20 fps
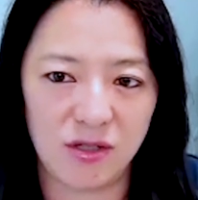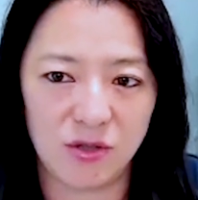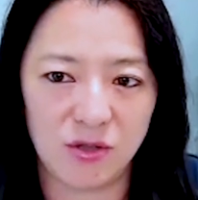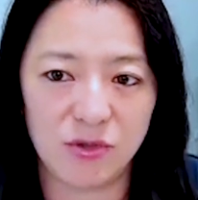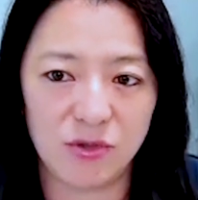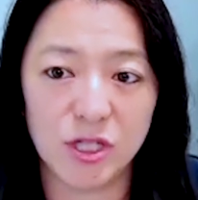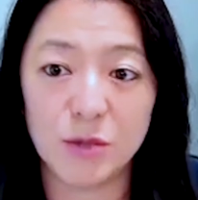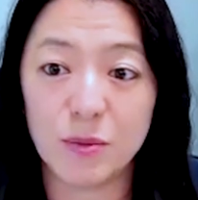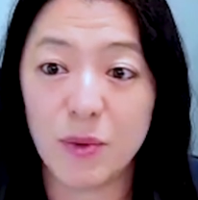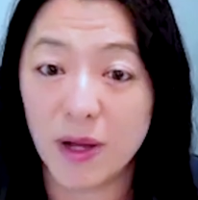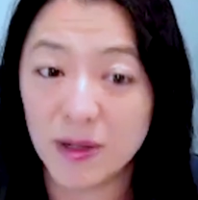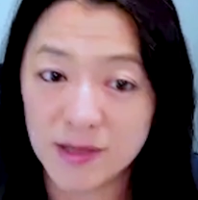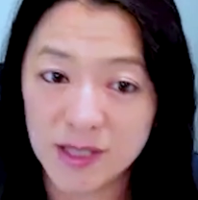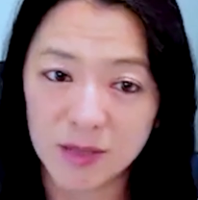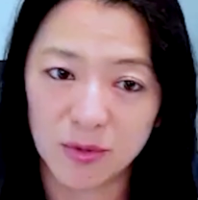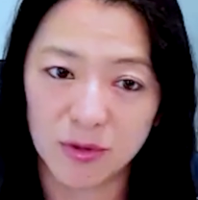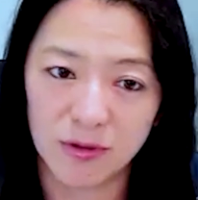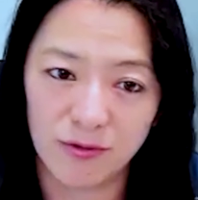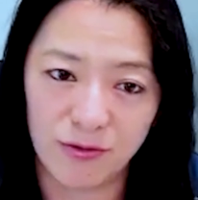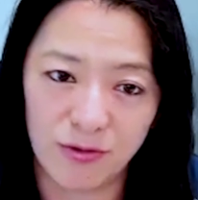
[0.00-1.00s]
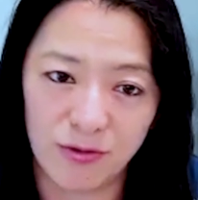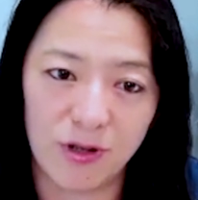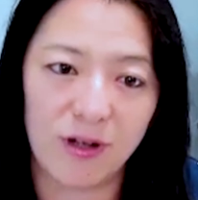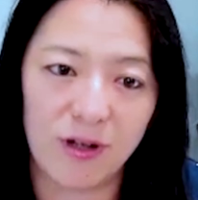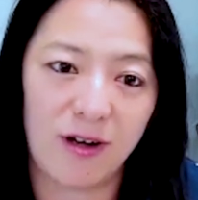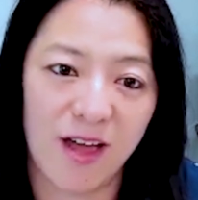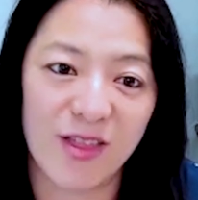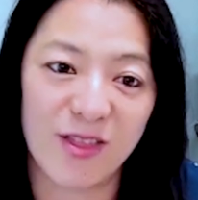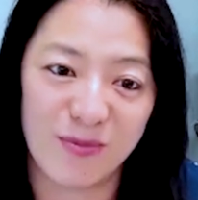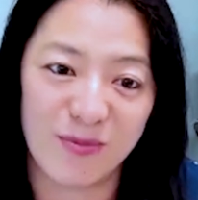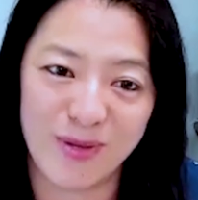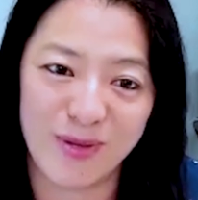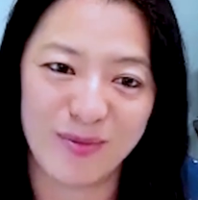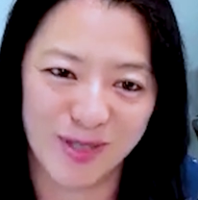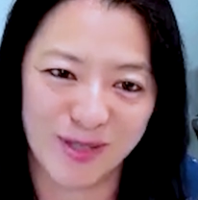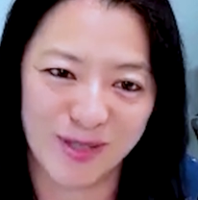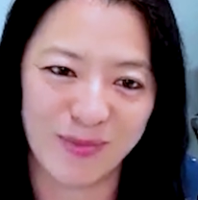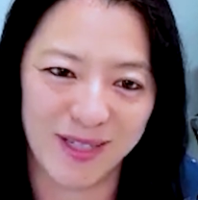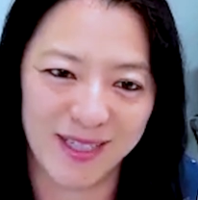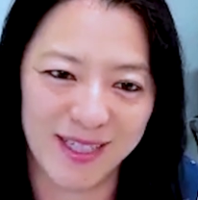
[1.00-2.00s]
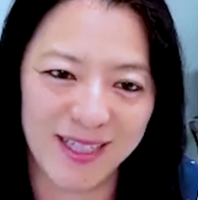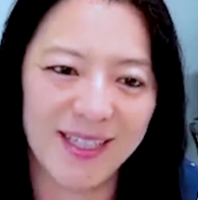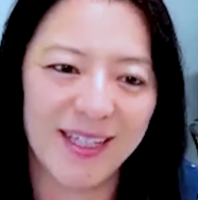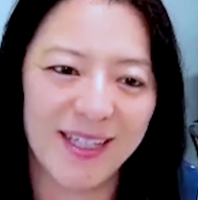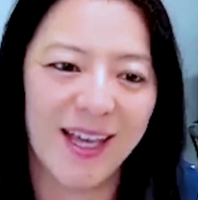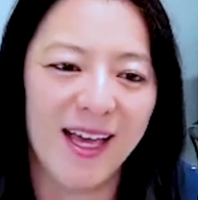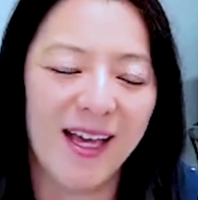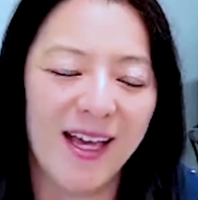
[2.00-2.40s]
you're responsible for other people's money,